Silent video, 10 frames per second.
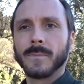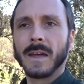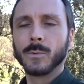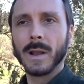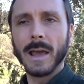
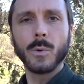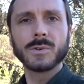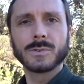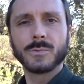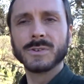And while I
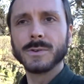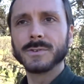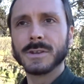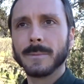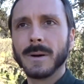was
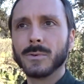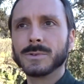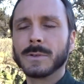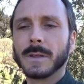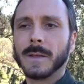researching
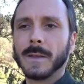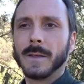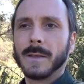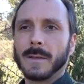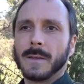about
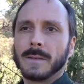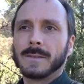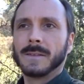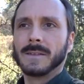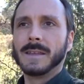
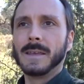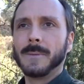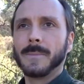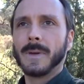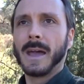the
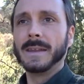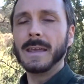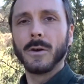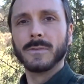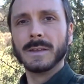um,
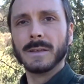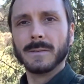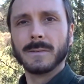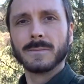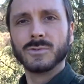idea of the
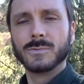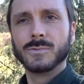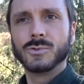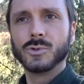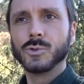
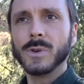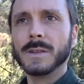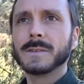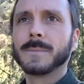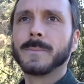two
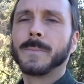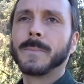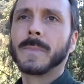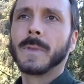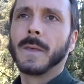trees,
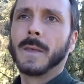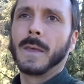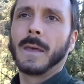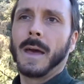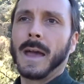
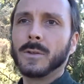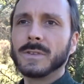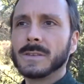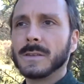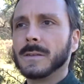I
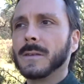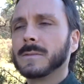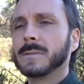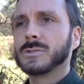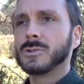noticed it,
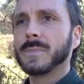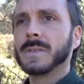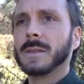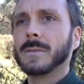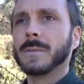
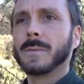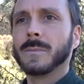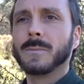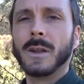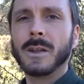something
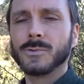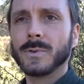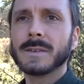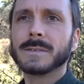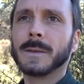very
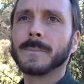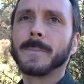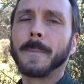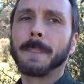interesting.